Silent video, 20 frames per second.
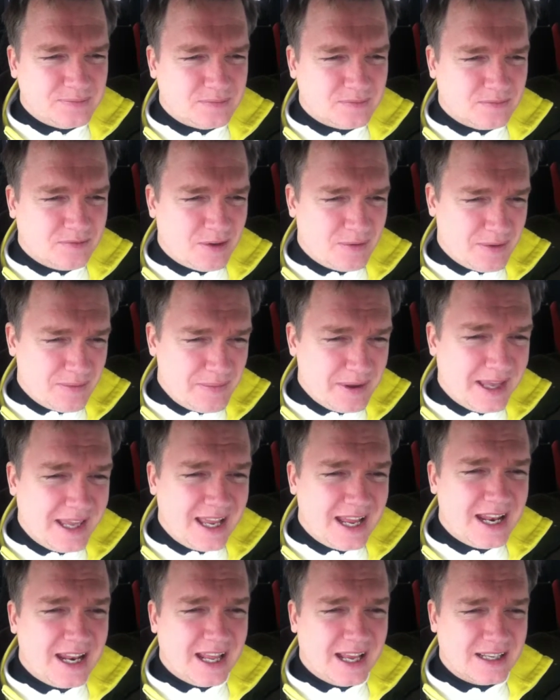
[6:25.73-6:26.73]
from the
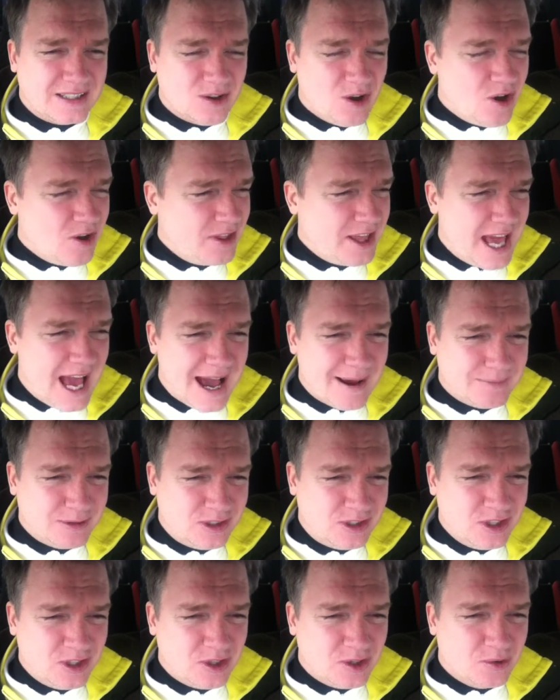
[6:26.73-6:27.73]
beginning as all the apps
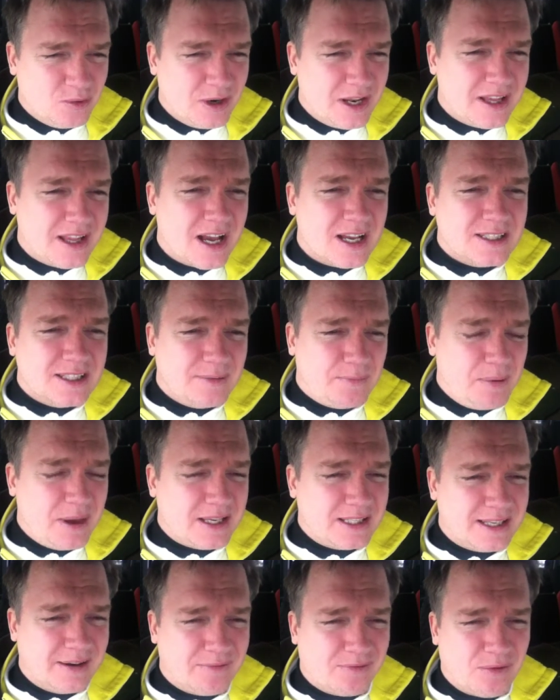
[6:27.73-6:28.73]
do, what it does is it
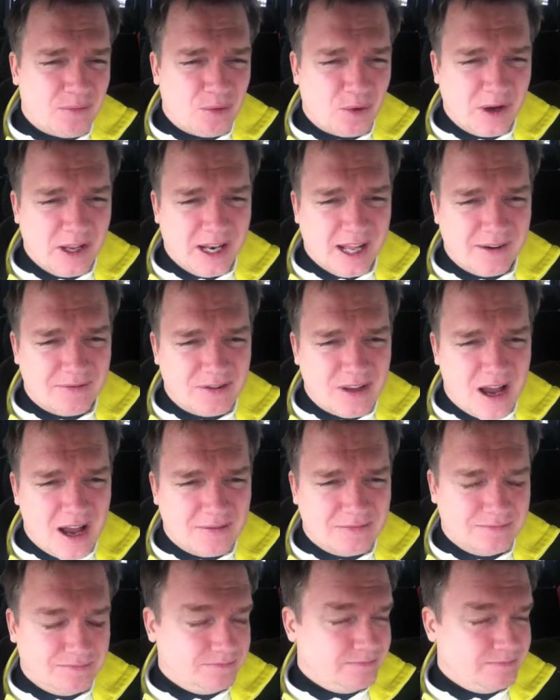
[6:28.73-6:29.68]
picks up from where he left off.